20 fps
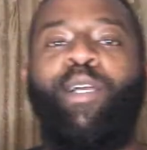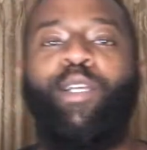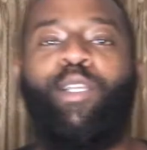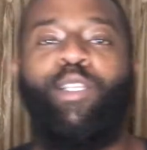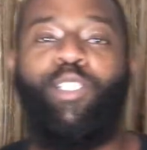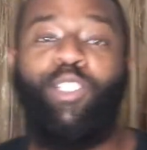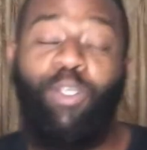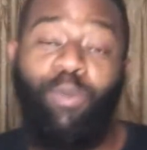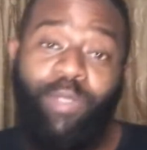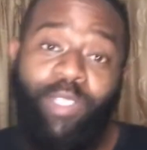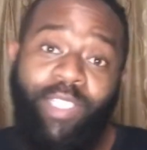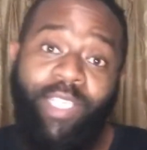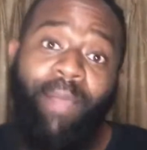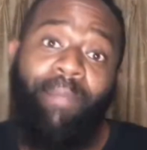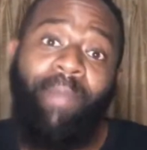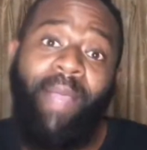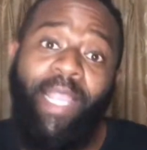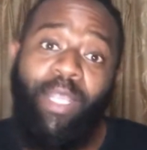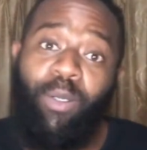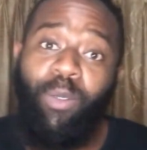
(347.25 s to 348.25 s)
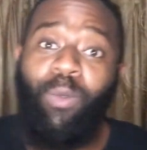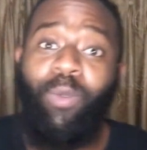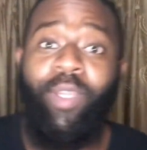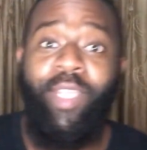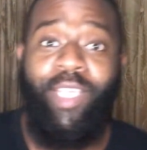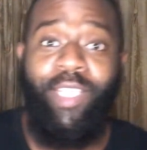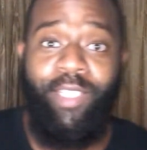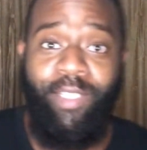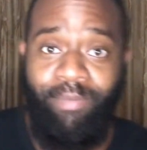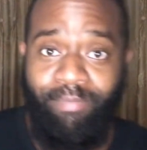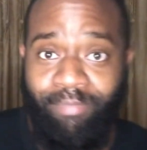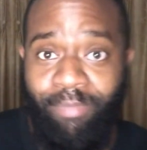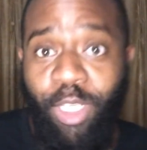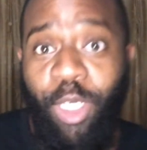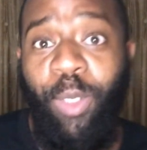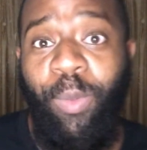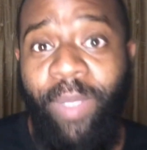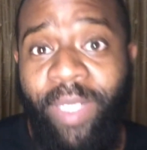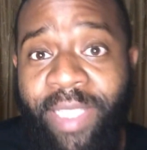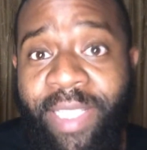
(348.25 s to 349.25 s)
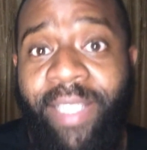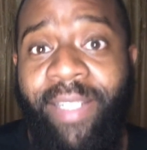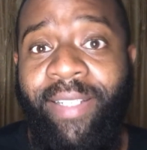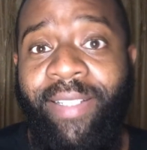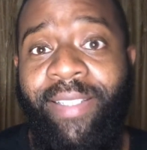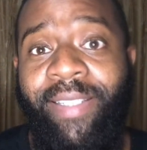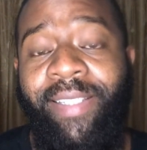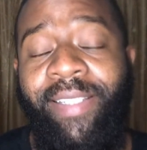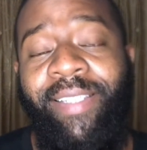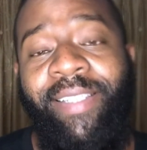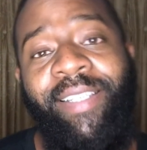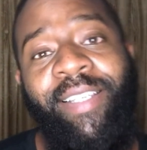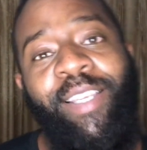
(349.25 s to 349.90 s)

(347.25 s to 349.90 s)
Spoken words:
So some might call this coincidence,